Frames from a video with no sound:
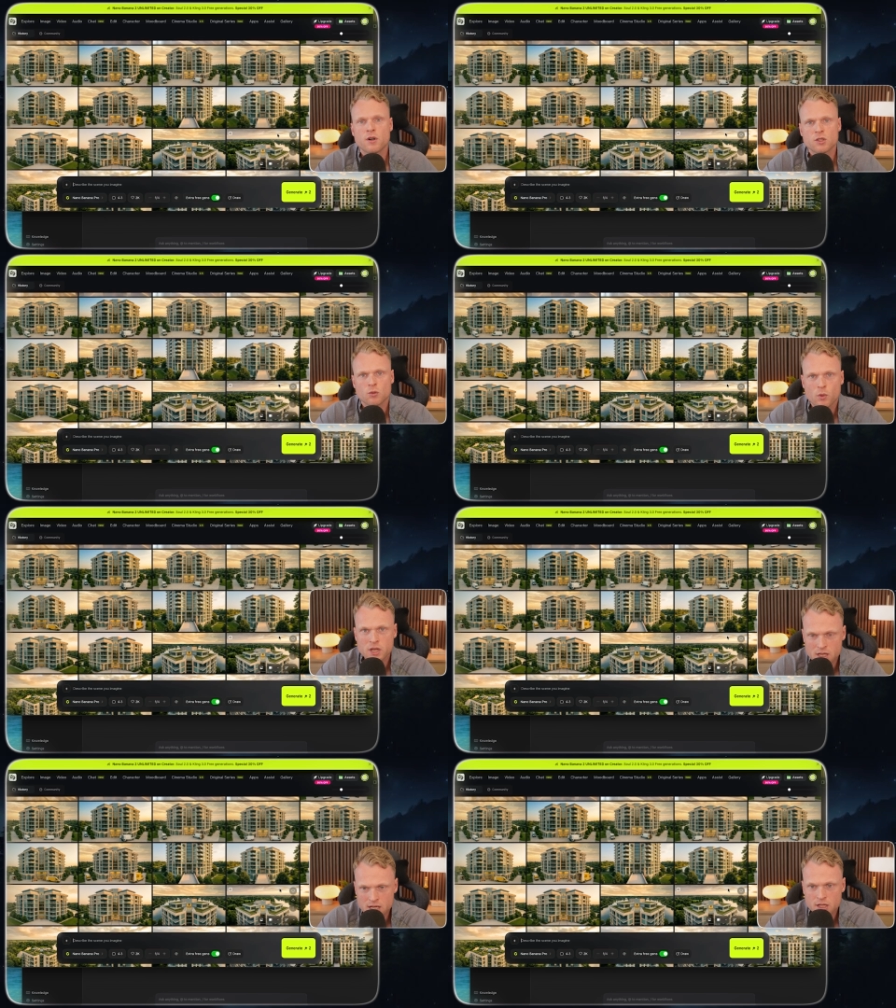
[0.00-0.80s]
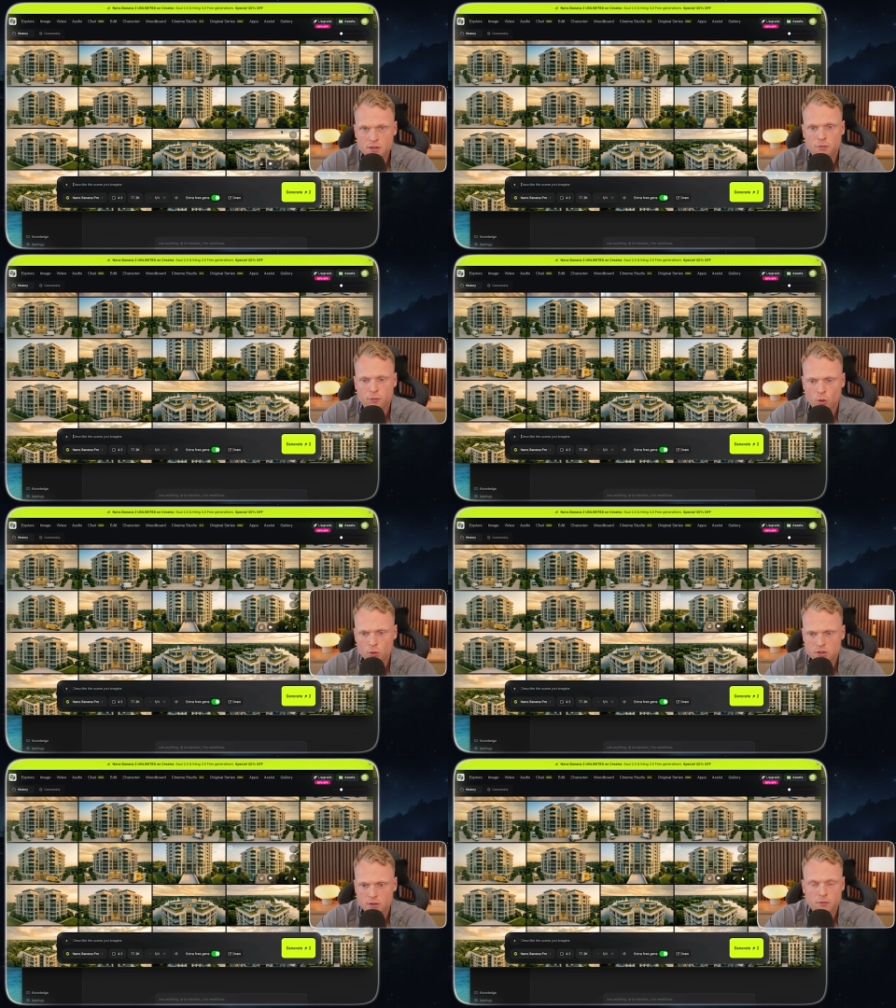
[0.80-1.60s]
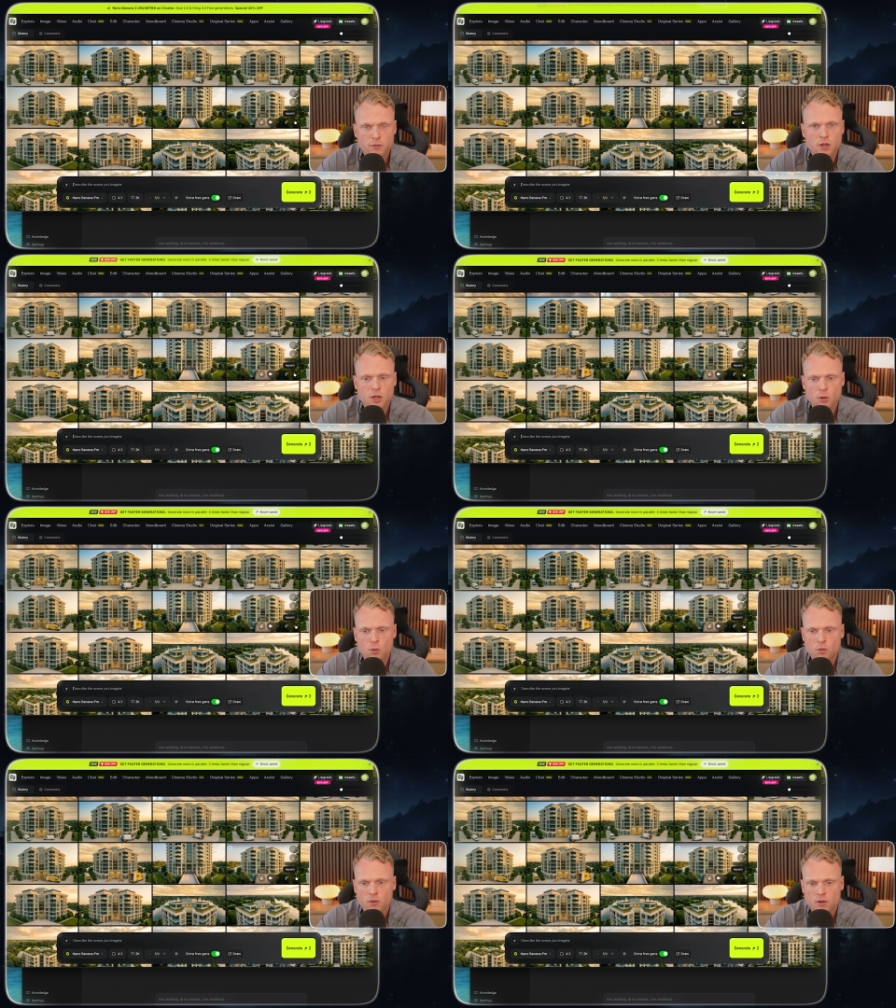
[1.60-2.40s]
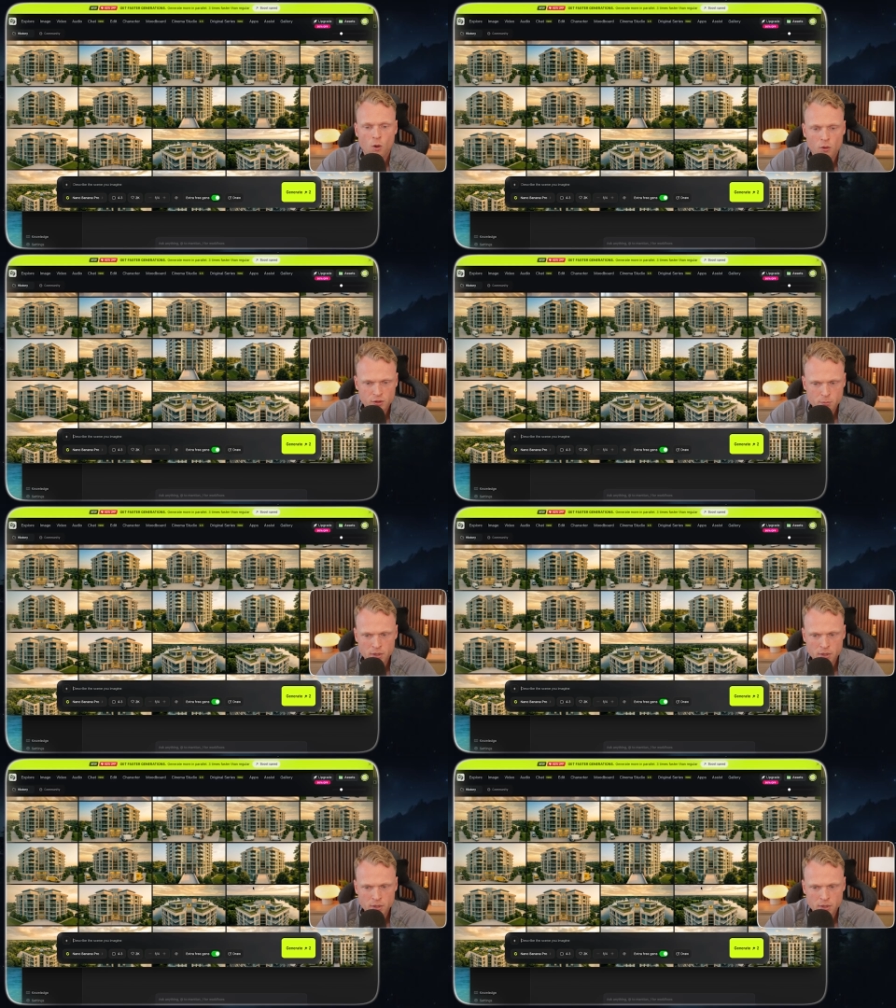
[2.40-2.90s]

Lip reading: First, we needed a front view of the